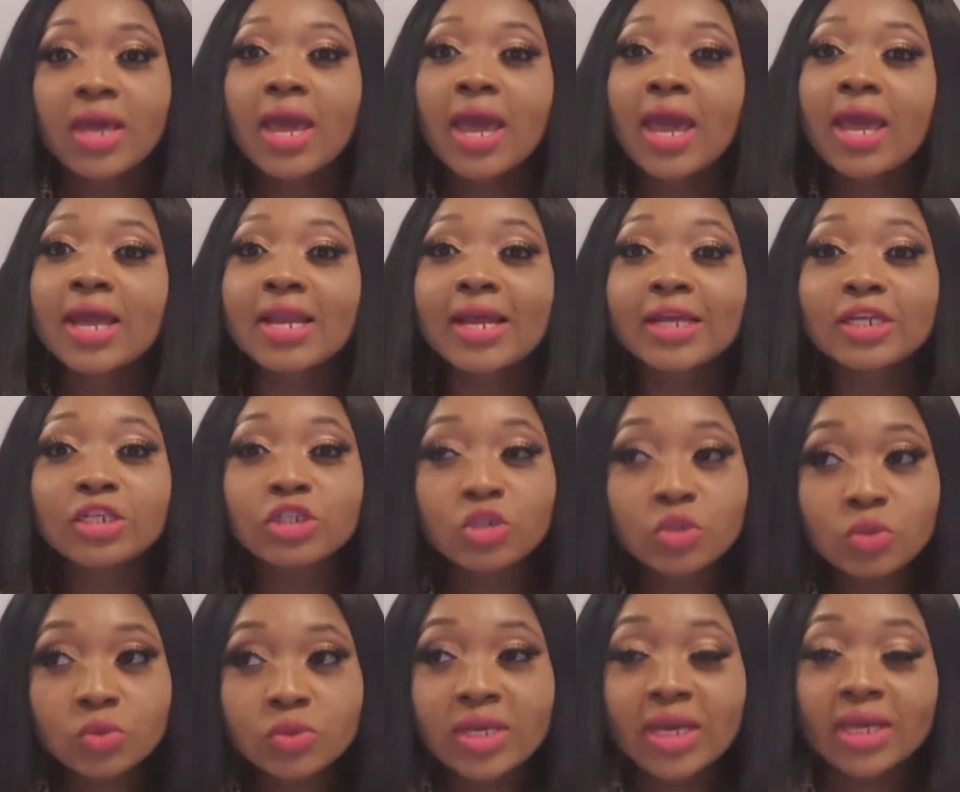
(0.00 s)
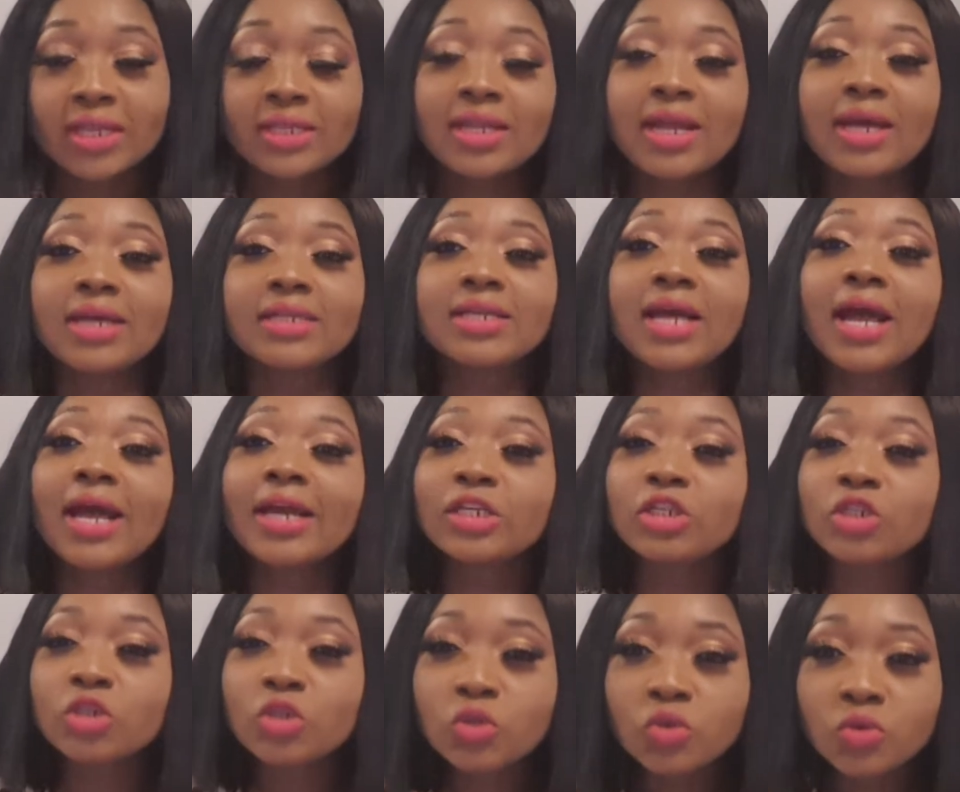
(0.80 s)
And I do get that. I
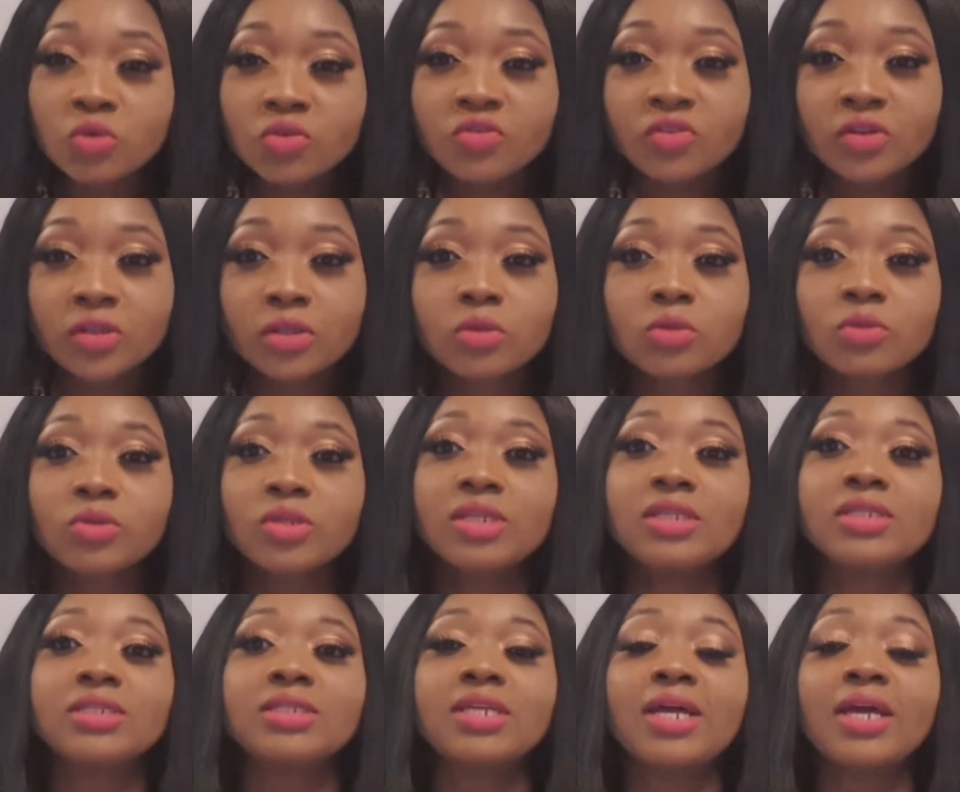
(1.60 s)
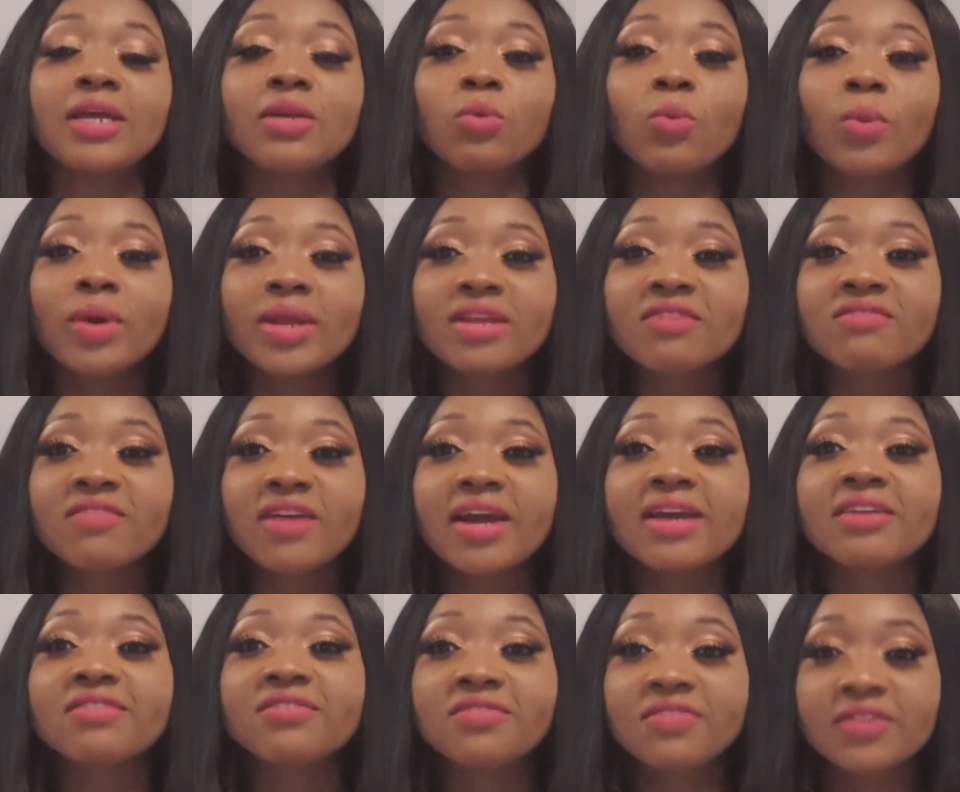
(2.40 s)
do feel good inside. Whenever
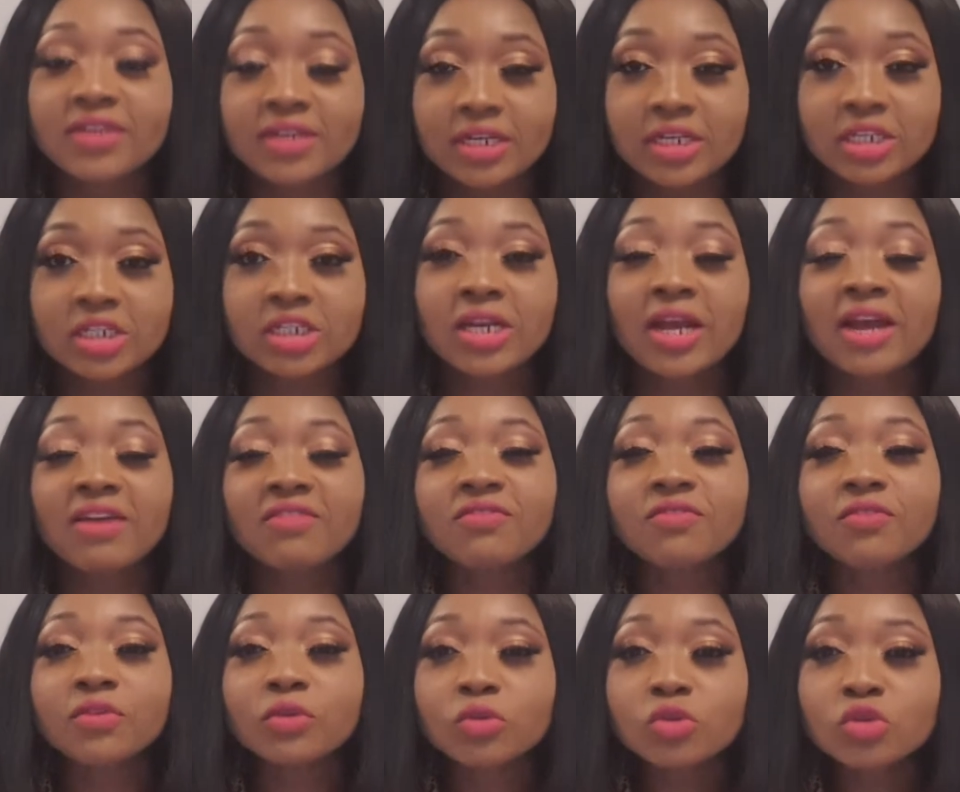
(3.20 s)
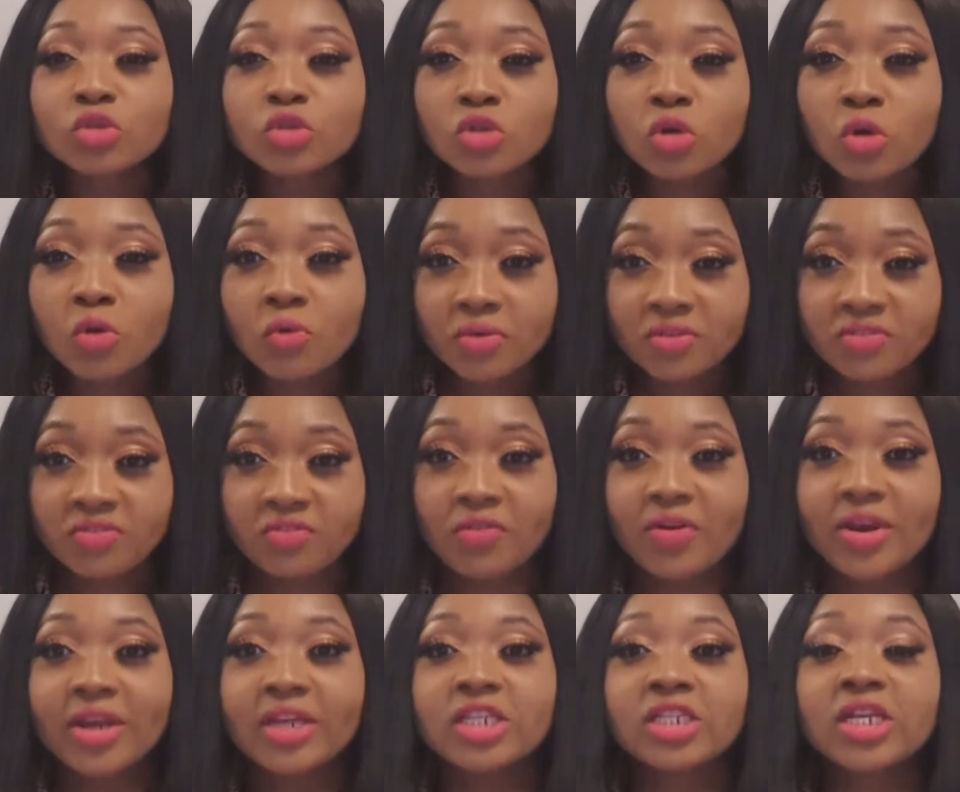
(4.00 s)
I finish, I feel so
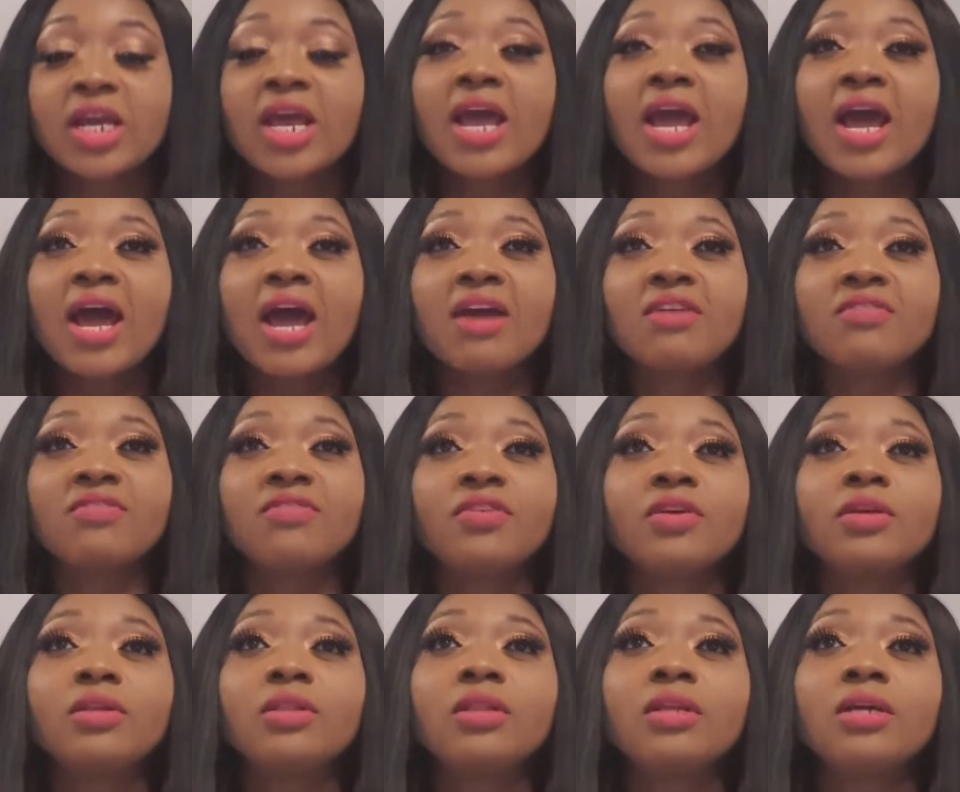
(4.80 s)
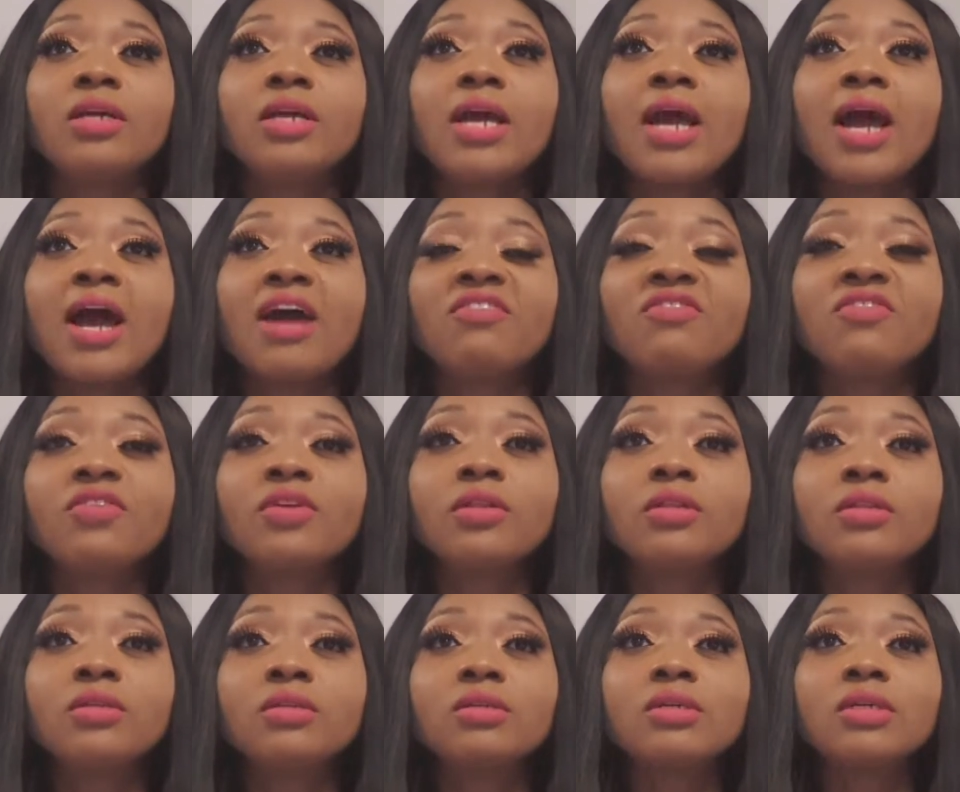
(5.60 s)
refreshed. I feel
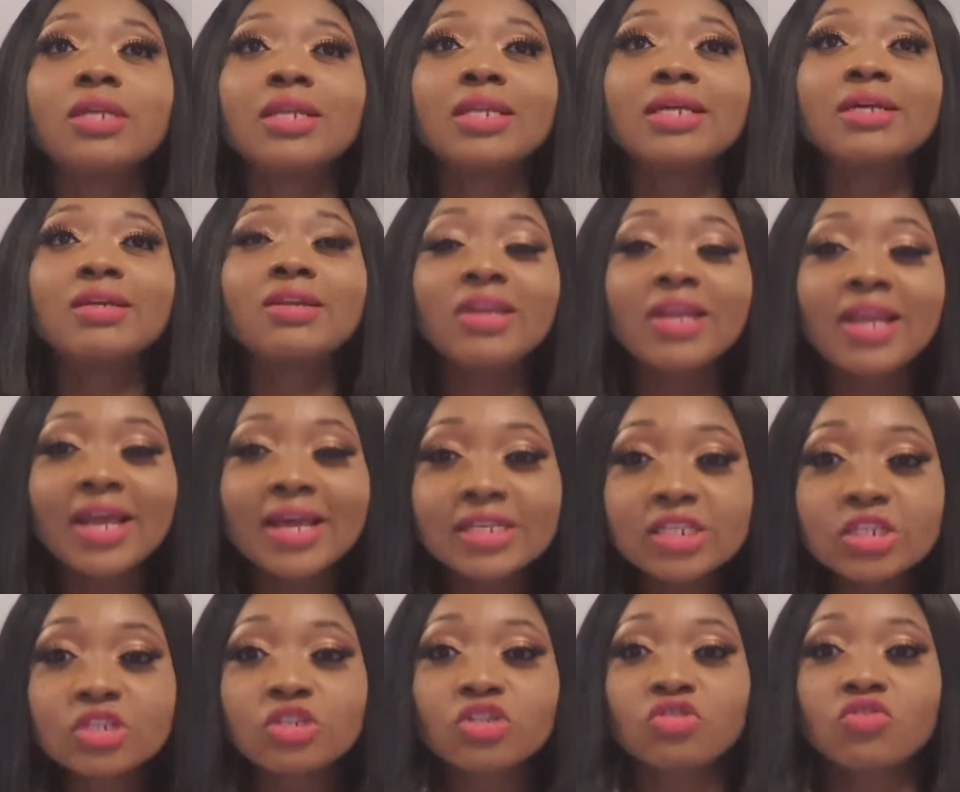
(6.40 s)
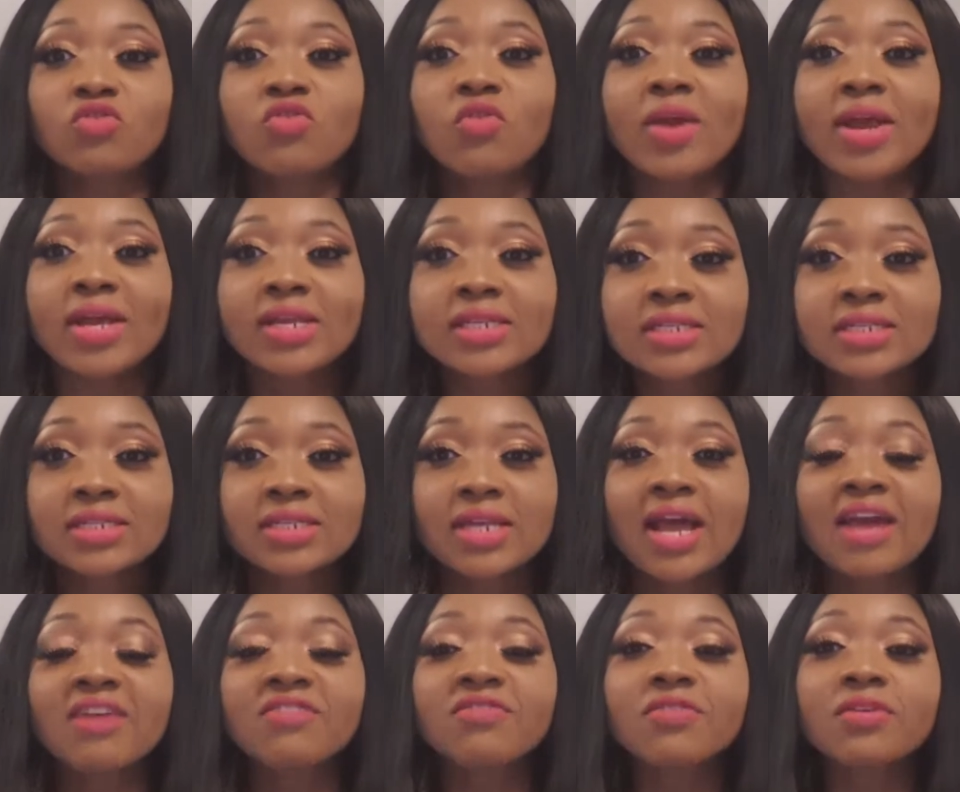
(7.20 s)
less stressed.
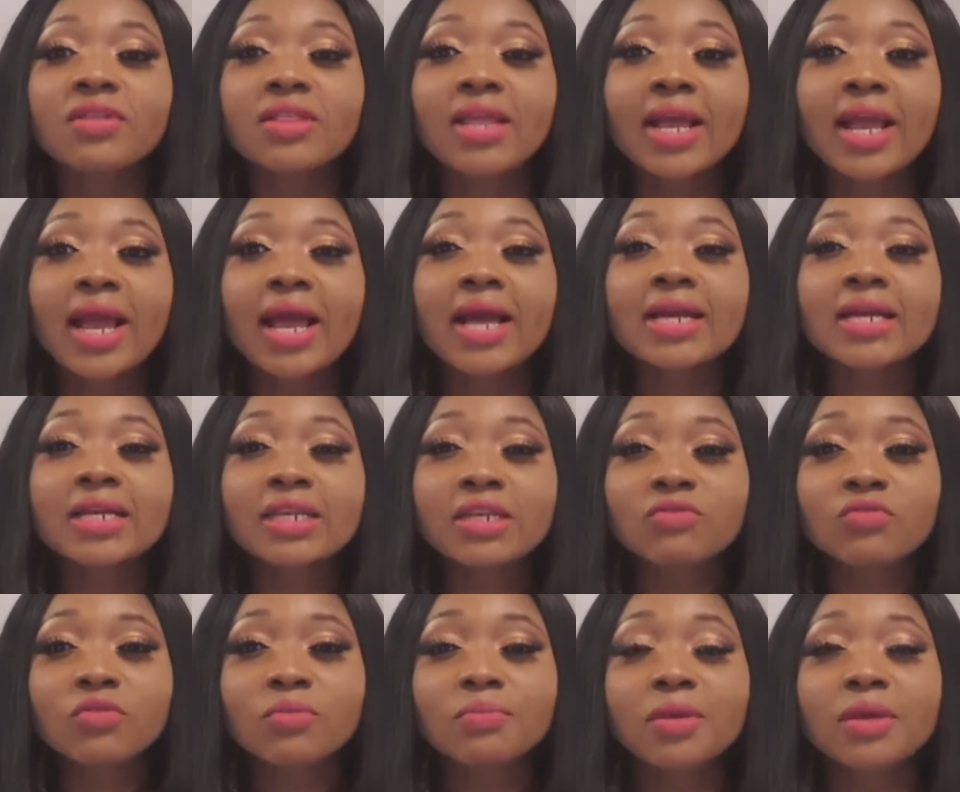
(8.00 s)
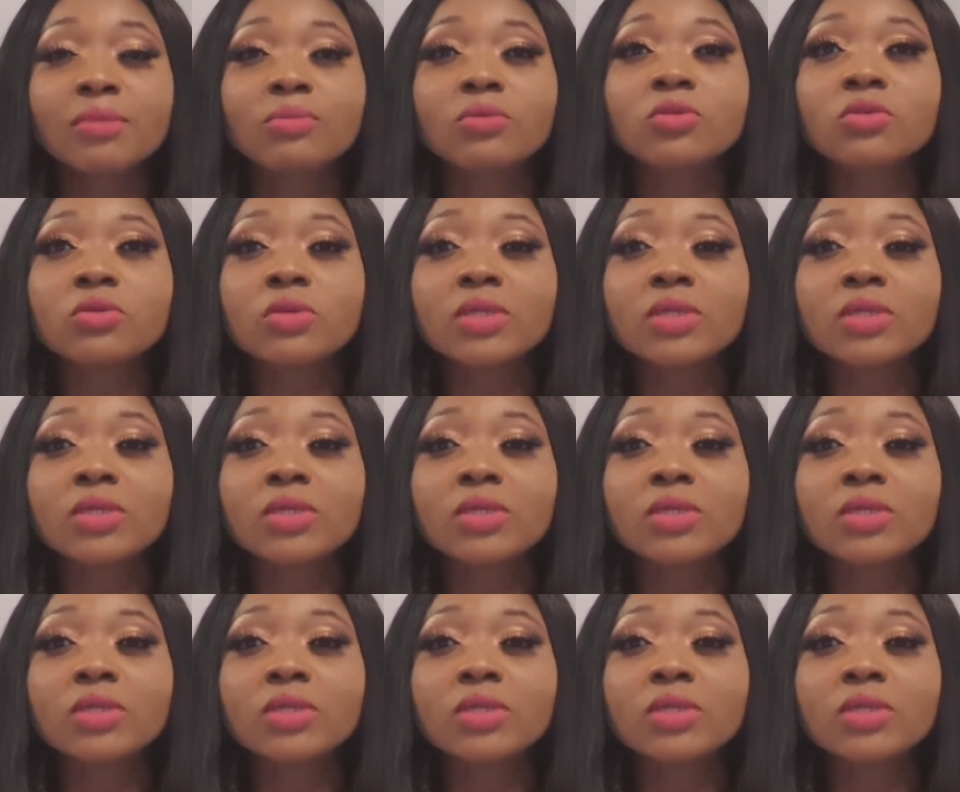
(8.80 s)
I feel like I can even be able to